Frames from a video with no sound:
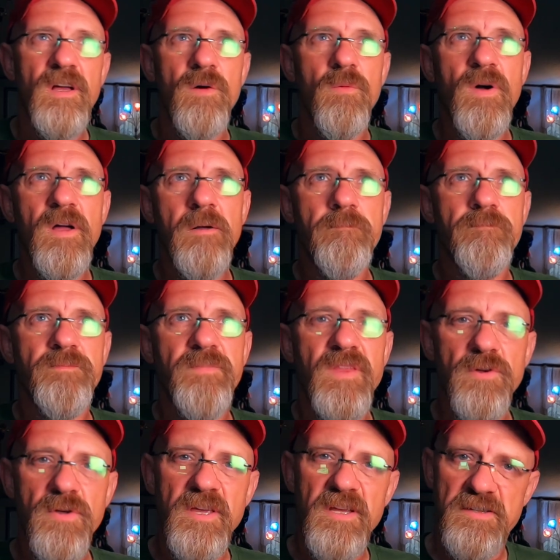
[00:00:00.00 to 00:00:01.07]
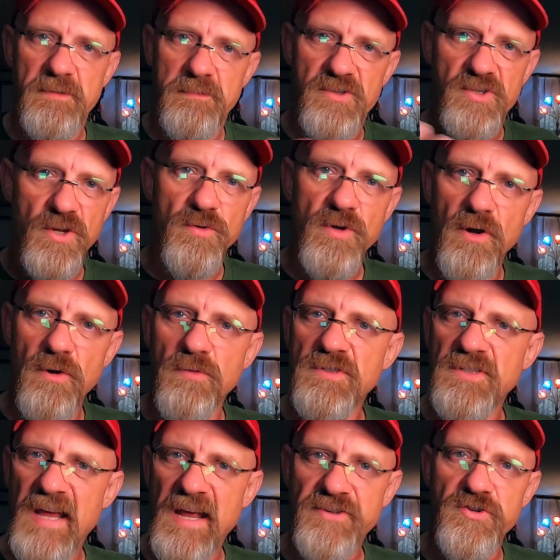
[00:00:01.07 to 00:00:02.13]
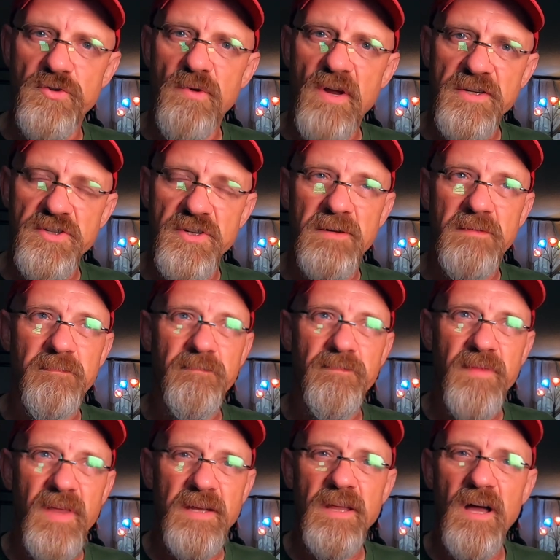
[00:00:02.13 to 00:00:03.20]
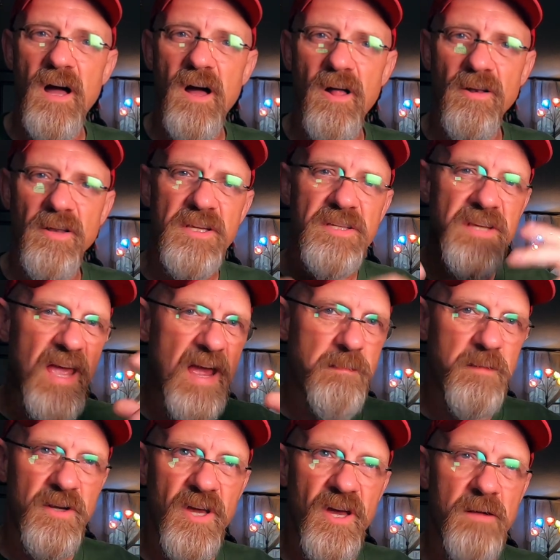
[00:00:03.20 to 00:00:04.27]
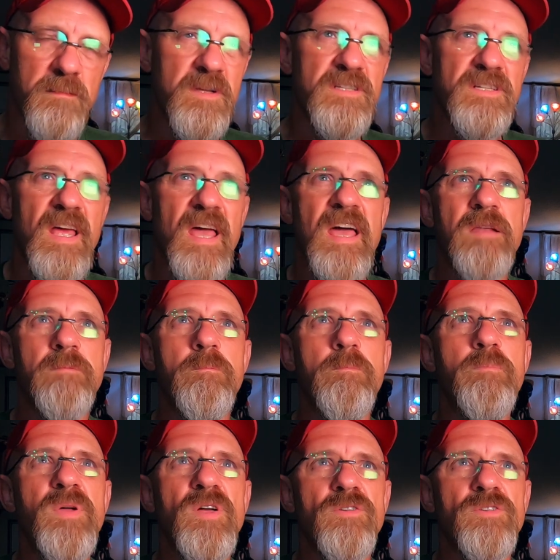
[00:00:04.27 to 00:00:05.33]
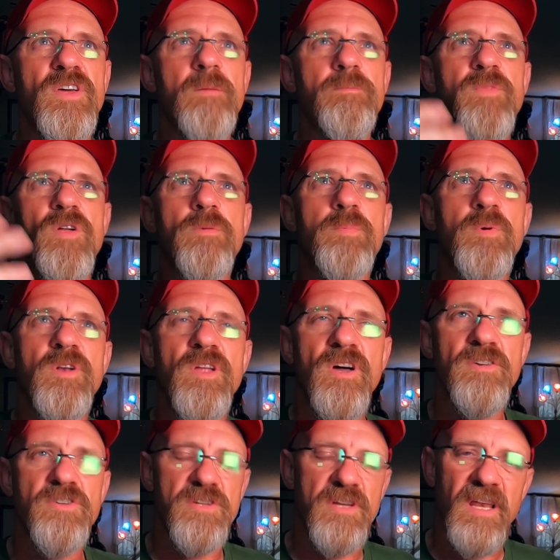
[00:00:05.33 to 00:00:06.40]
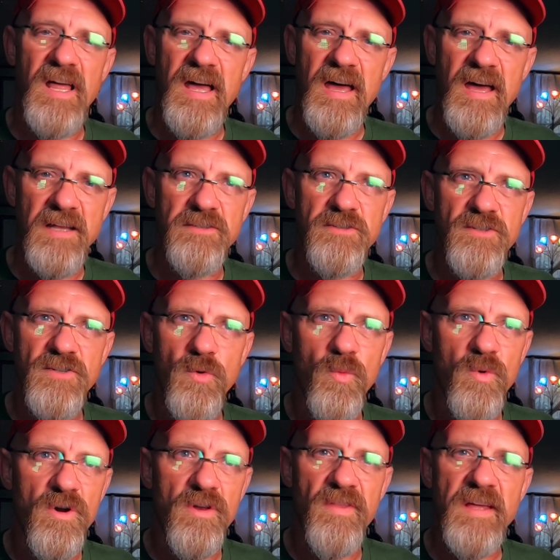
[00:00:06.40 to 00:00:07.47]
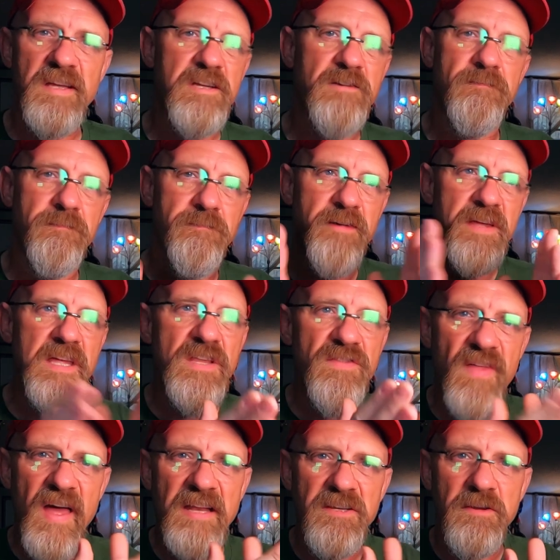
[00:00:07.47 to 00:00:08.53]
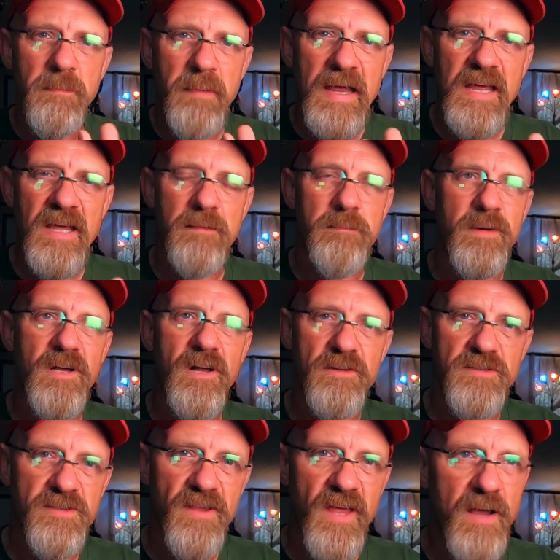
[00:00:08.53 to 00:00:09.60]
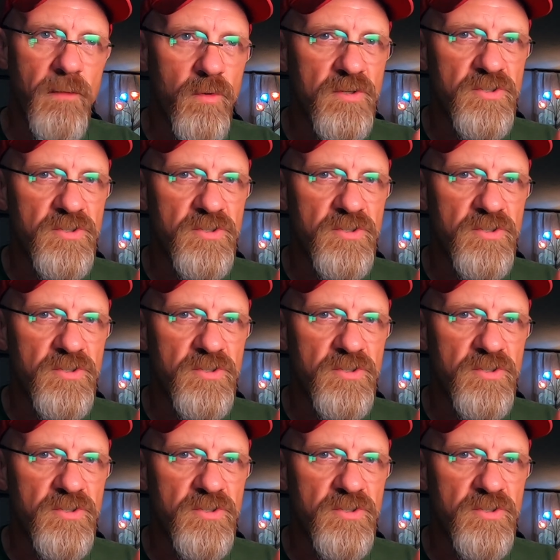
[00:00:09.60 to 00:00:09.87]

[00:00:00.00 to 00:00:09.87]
Well, you get some pseudo saturation And all these camera companies had built up their production lines to where they could feed that demand because they were